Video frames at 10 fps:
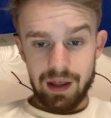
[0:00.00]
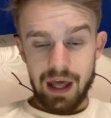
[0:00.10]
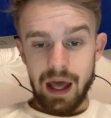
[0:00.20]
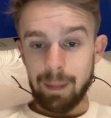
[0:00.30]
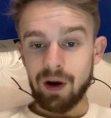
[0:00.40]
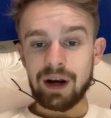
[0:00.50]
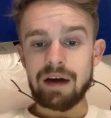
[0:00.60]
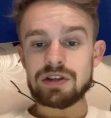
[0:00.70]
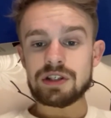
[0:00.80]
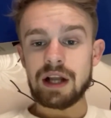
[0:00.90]
Apparently
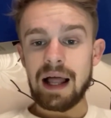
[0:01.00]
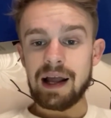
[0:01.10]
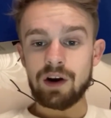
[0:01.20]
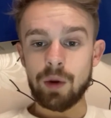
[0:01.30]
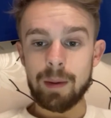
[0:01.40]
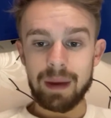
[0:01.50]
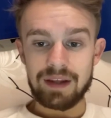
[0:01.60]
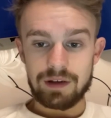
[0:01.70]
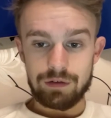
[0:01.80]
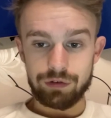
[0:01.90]
Everton are lining up a
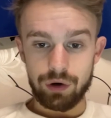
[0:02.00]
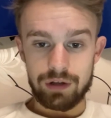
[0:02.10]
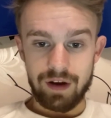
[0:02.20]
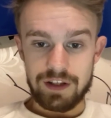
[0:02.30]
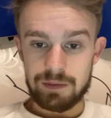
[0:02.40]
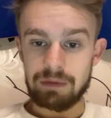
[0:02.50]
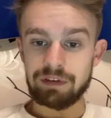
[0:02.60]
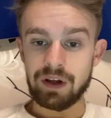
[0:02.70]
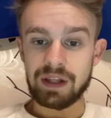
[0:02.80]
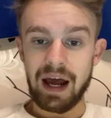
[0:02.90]
bid for Juventus
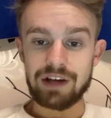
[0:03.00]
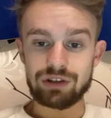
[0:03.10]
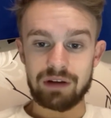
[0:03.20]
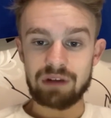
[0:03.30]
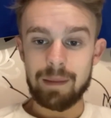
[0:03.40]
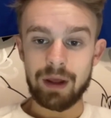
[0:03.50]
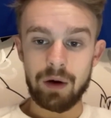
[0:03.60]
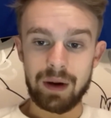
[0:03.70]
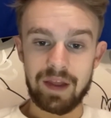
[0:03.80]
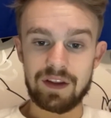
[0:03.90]
midfielder Adrian
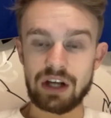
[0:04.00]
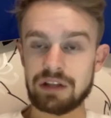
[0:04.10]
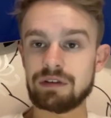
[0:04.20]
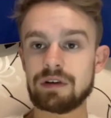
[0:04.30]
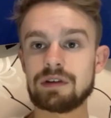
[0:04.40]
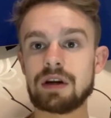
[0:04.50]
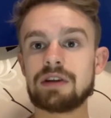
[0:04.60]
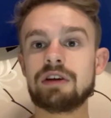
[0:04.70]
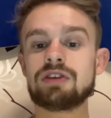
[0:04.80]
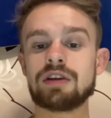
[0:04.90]
Rabiot in the
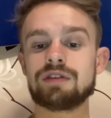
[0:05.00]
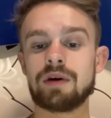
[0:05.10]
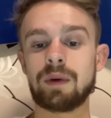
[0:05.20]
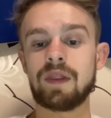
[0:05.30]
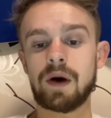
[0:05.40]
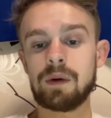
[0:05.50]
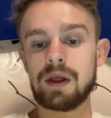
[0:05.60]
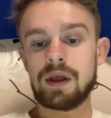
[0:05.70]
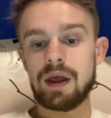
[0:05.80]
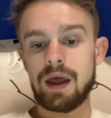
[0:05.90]
January transfer window.
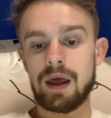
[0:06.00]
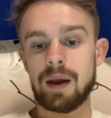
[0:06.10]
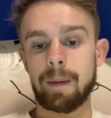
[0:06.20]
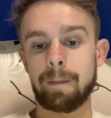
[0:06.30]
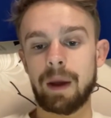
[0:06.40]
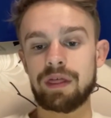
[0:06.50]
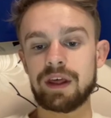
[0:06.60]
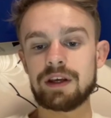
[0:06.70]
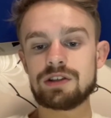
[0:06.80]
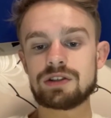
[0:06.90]
I think
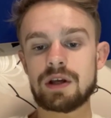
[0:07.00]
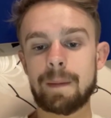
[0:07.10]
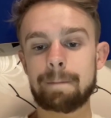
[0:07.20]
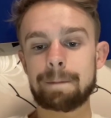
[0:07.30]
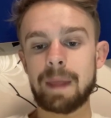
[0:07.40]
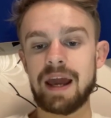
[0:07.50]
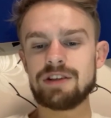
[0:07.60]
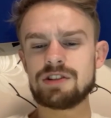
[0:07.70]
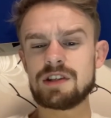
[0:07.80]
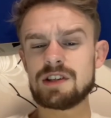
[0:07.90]
his
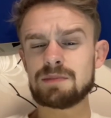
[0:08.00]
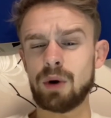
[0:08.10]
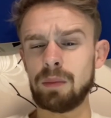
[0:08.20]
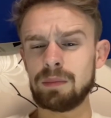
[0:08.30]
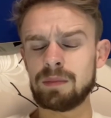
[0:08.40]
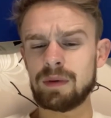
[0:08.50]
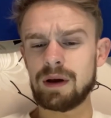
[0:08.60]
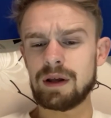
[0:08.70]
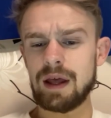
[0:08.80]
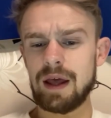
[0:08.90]
agent is his mum,
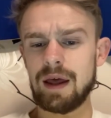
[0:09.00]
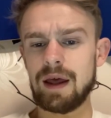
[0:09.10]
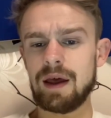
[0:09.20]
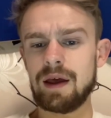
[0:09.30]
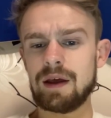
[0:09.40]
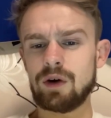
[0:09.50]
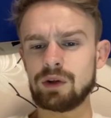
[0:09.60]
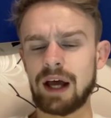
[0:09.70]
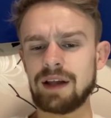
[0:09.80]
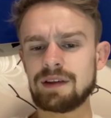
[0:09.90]
or
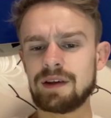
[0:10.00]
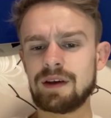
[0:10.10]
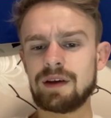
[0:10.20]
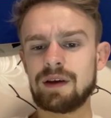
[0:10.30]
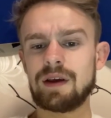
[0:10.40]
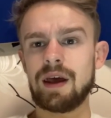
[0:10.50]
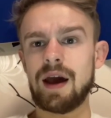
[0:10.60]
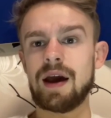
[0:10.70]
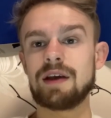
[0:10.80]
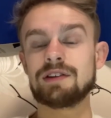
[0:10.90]
dad,
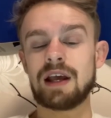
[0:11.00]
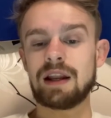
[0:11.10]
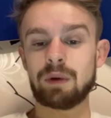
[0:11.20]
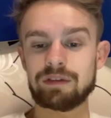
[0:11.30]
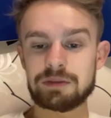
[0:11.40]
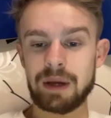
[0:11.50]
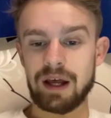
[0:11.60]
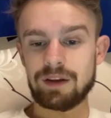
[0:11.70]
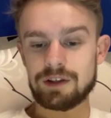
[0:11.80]
certainly one of his parents,